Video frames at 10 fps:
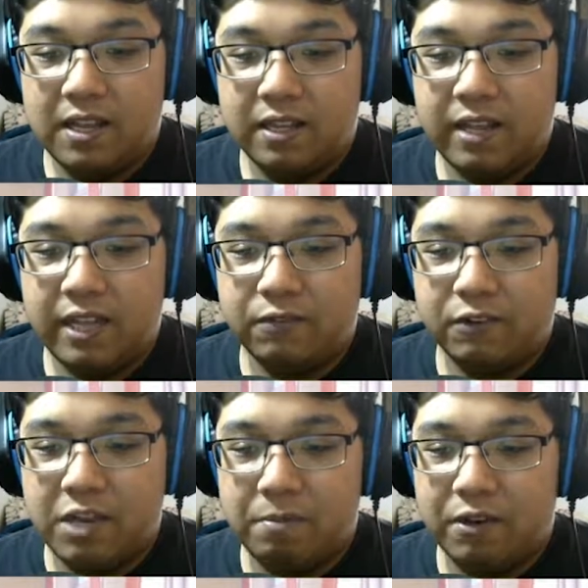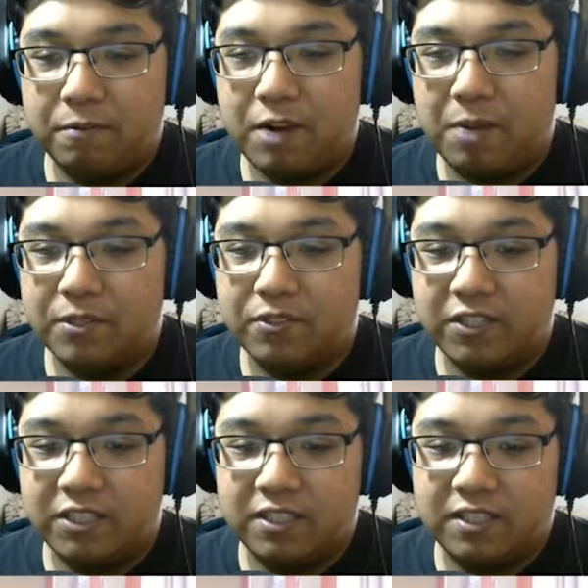Thanks for keeping your promise,
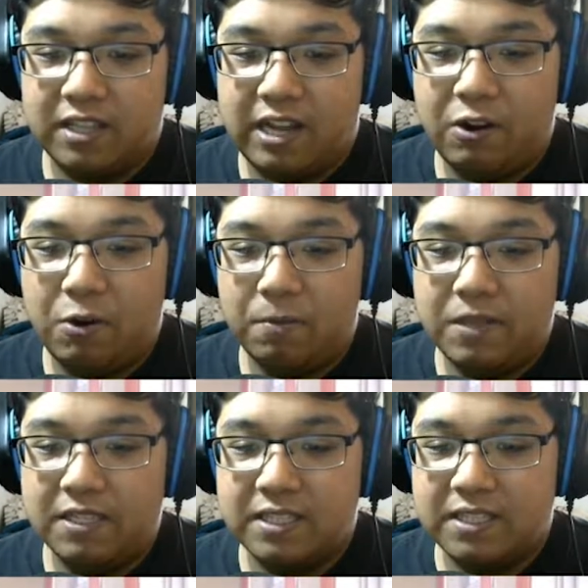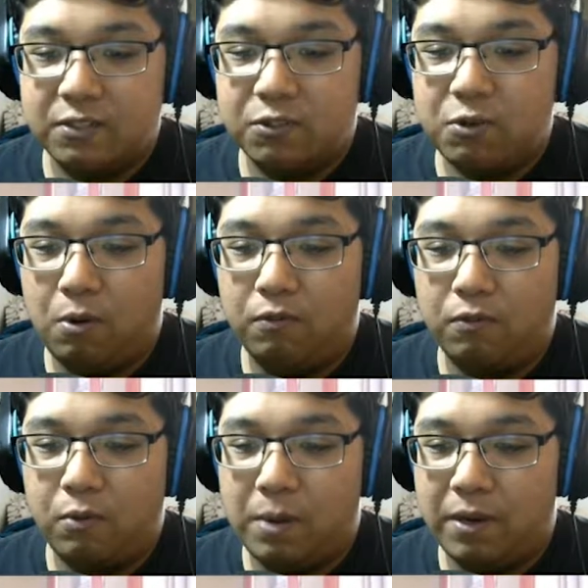Chris. I hope this isn't too
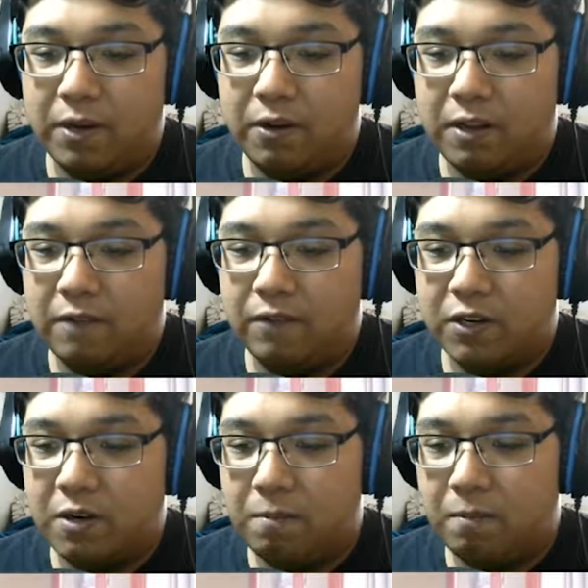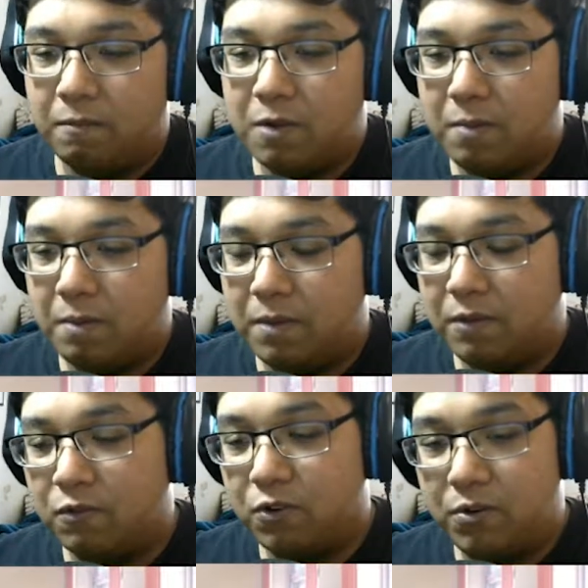overwhelming of a commitment
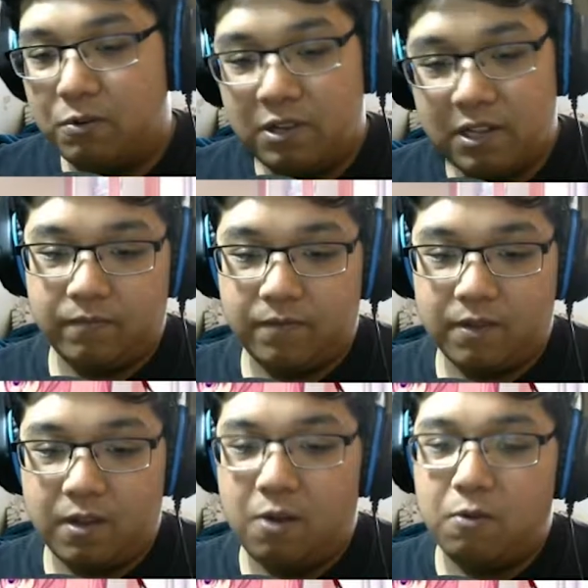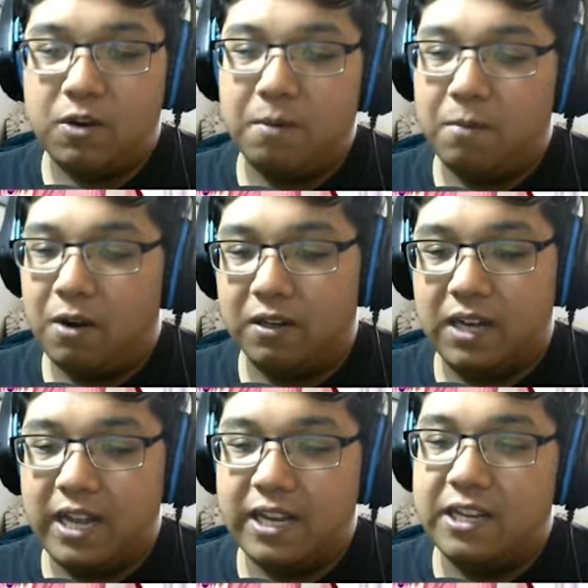for you. Oh, come on,
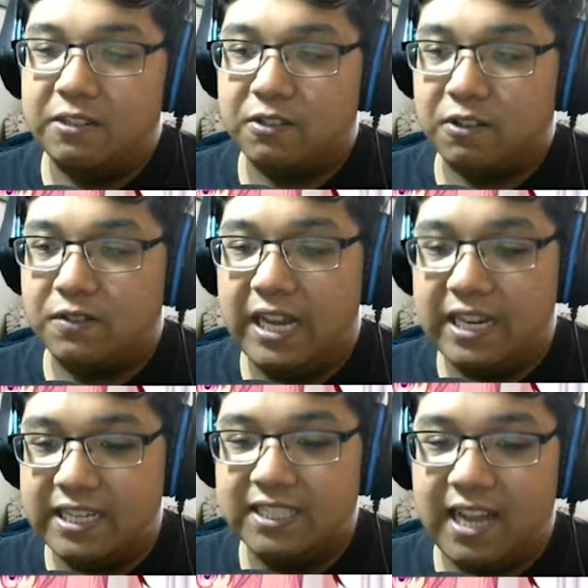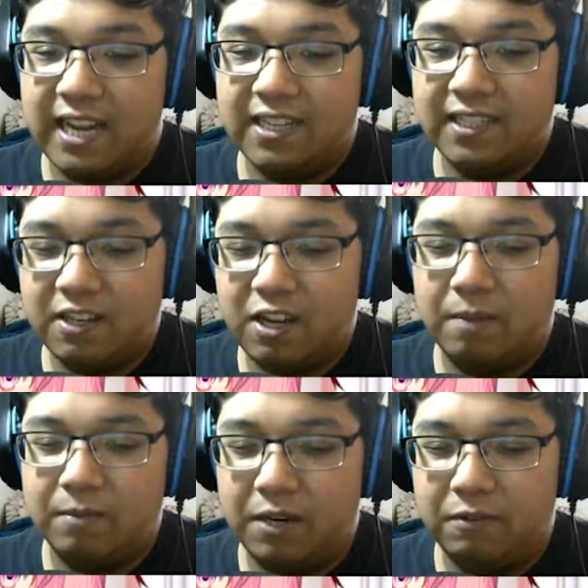like he deserves any slack.
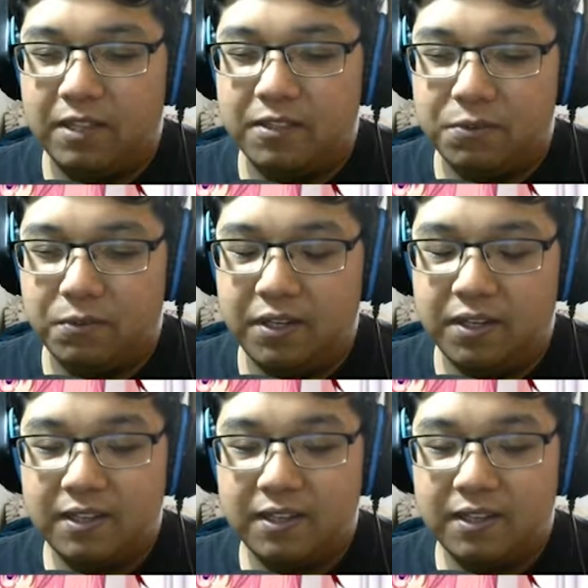Calm down, Natsuki.